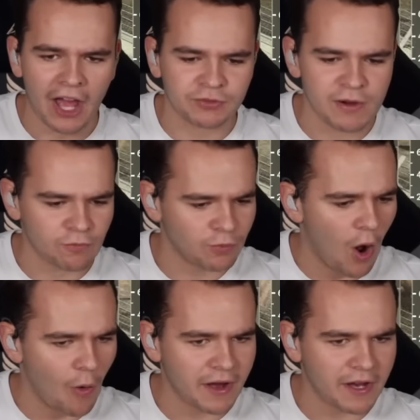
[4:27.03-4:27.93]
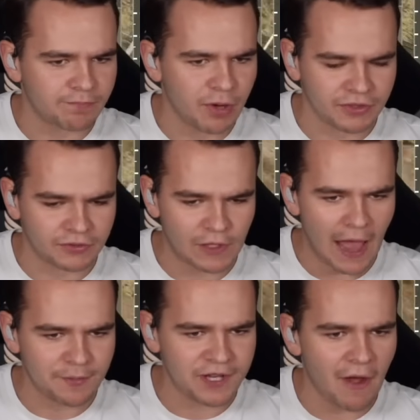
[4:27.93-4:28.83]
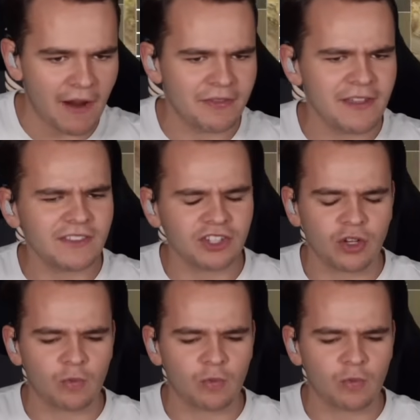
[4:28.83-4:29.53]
as we roll, we can put the flaps out. I think this